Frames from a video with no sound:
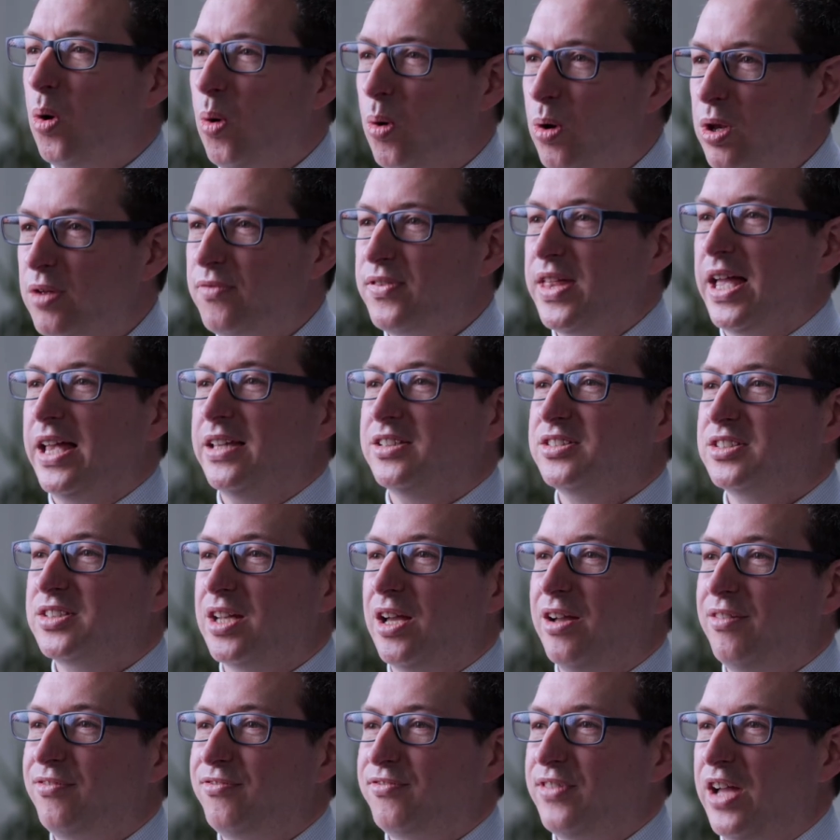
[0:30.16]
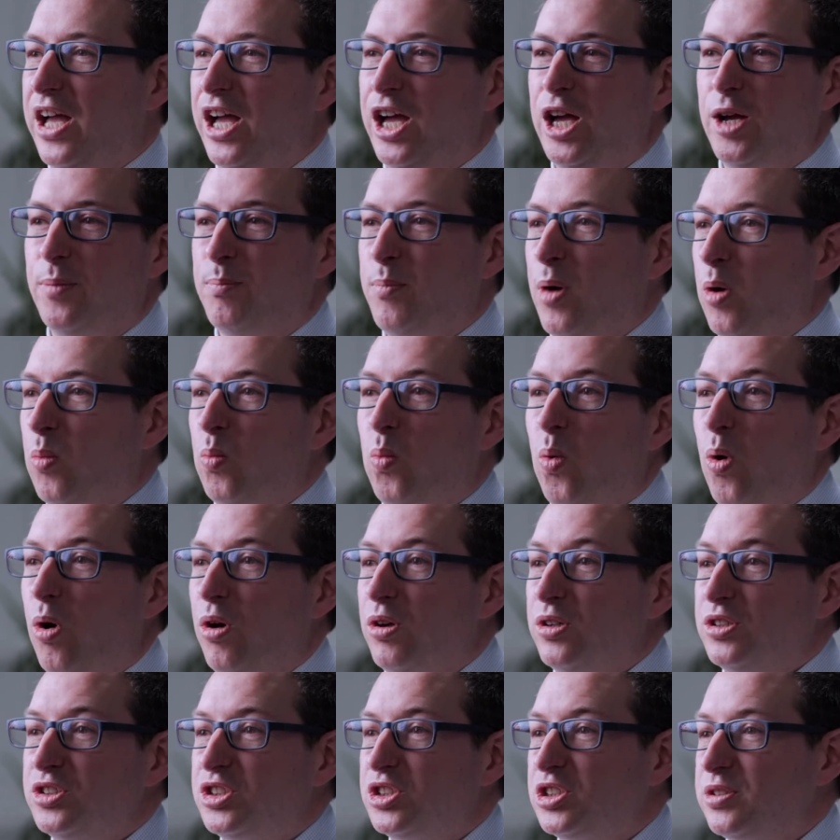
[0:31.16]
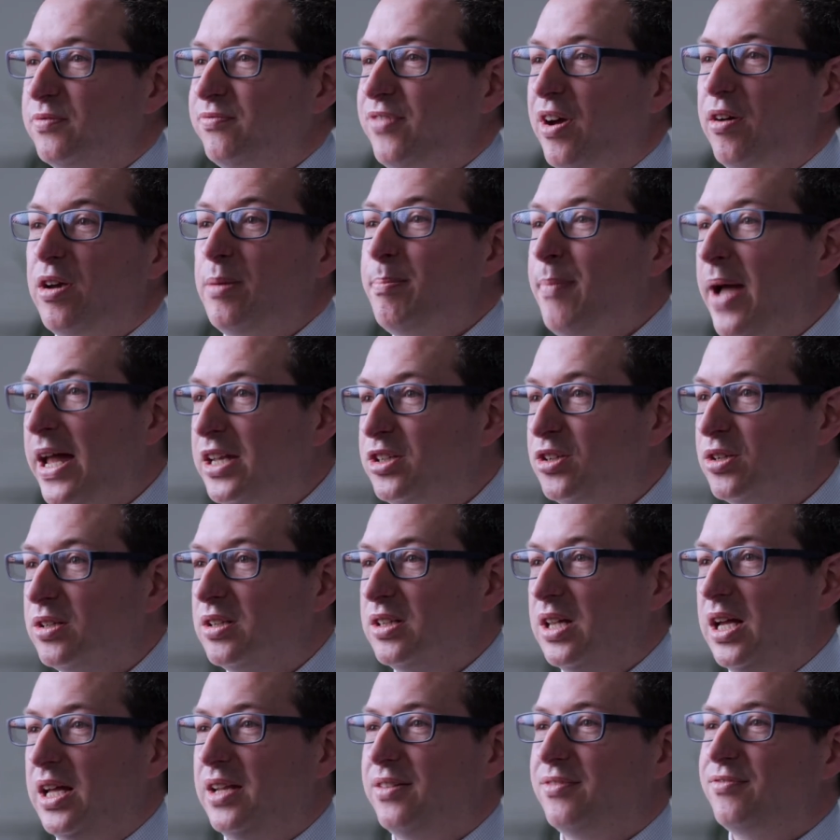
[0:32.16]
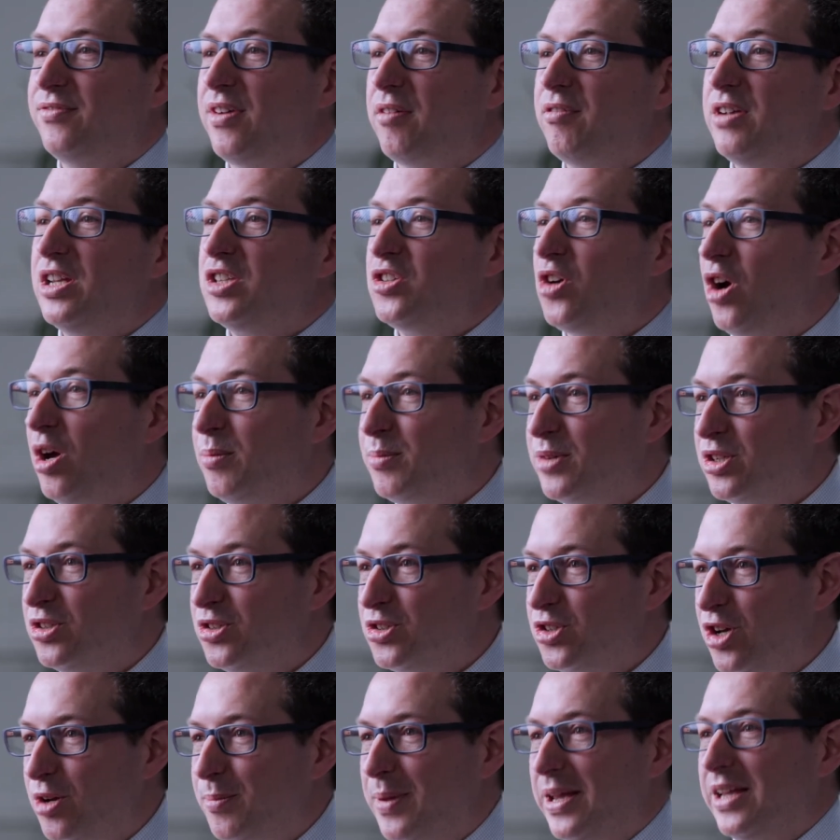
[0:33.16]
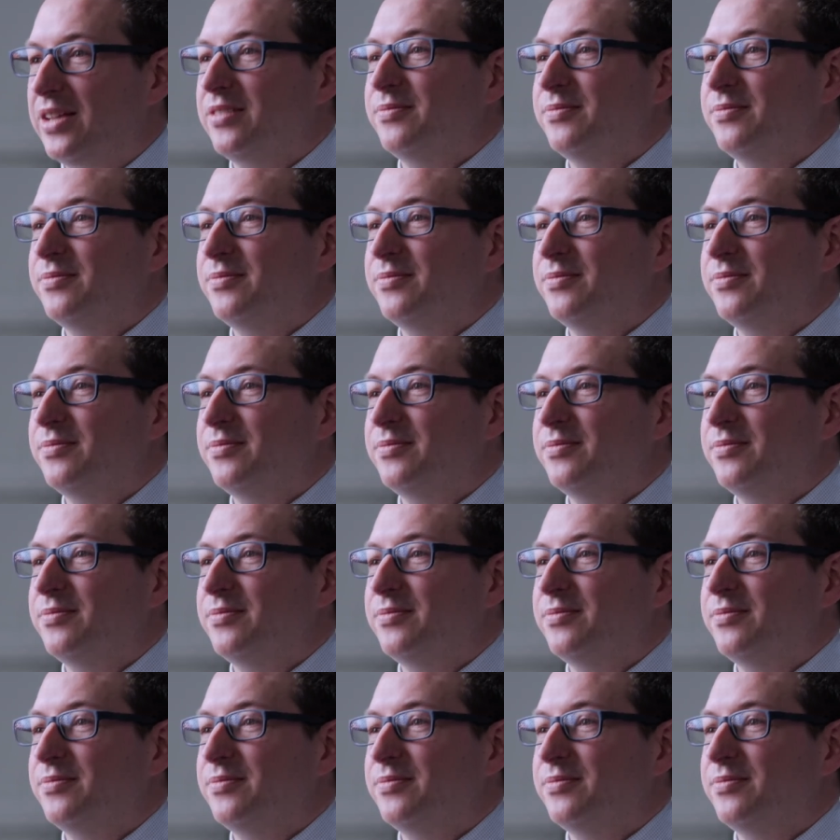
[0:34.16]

all of that stuff was very manual and very time consuming.